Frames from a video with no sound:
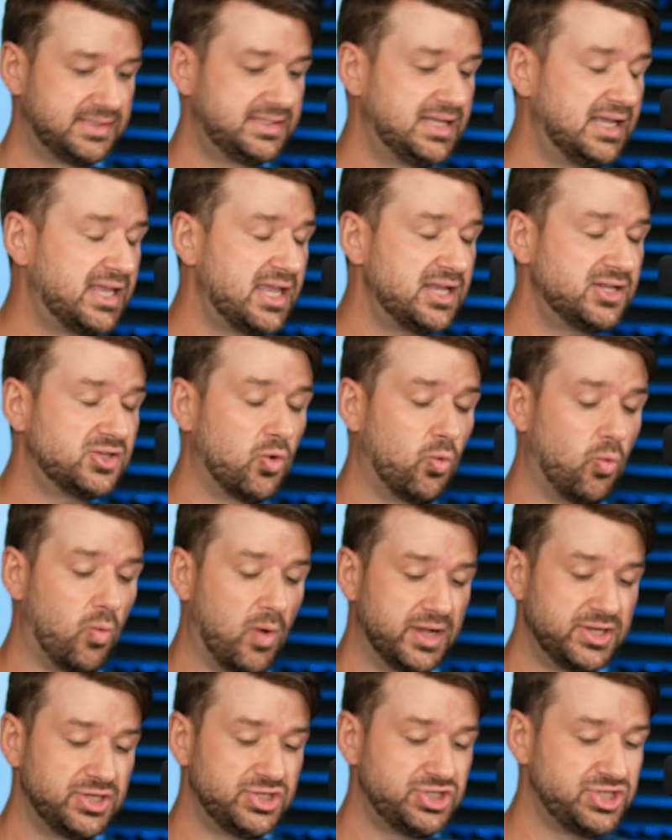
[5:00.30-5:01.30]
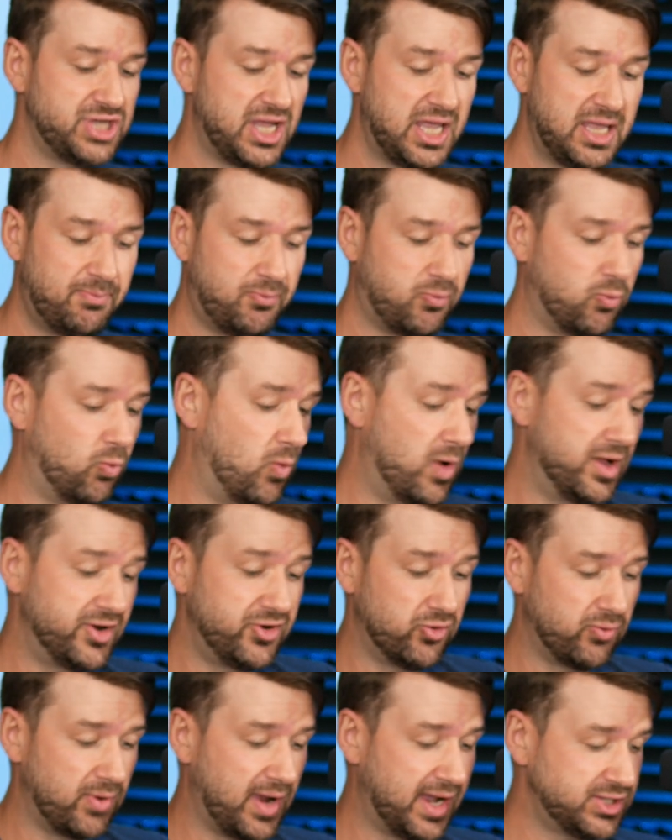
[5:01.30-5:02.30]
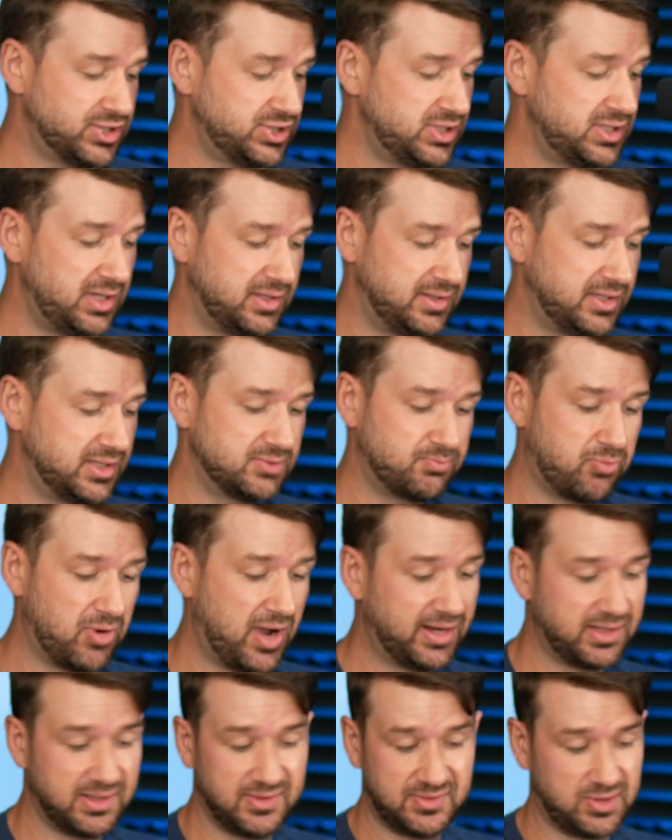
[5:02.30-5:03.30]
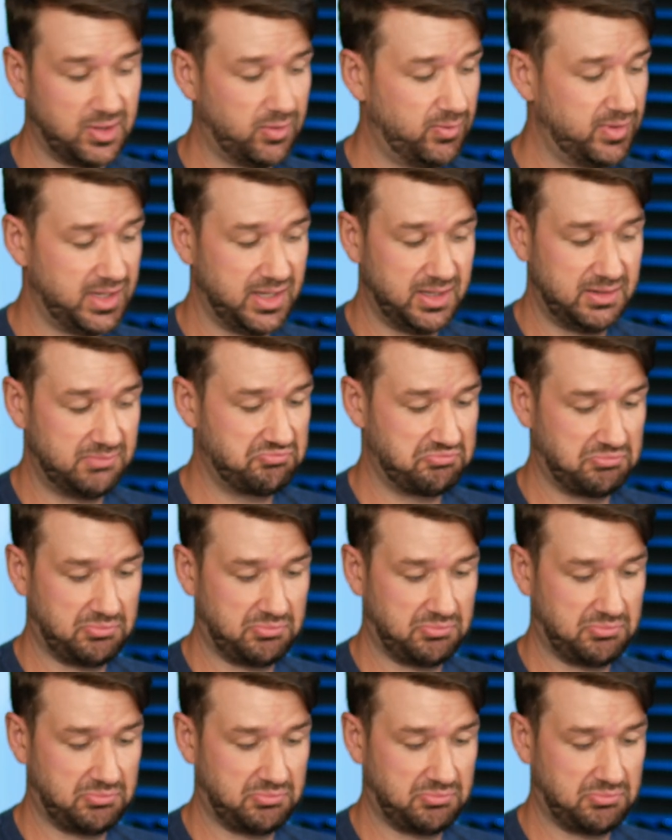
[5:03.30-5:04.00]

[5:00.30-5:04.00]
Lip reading: sticking to one shape, one direction, and then practice going in